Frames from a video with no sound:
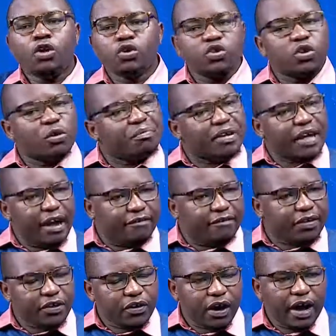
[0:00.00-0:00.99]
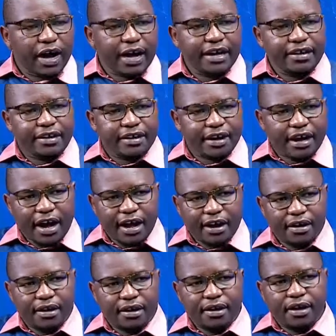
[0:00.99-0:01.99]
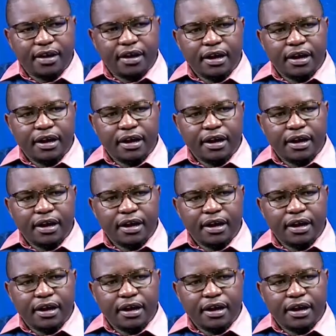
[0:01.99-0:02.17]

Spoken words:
you should be having your ID card.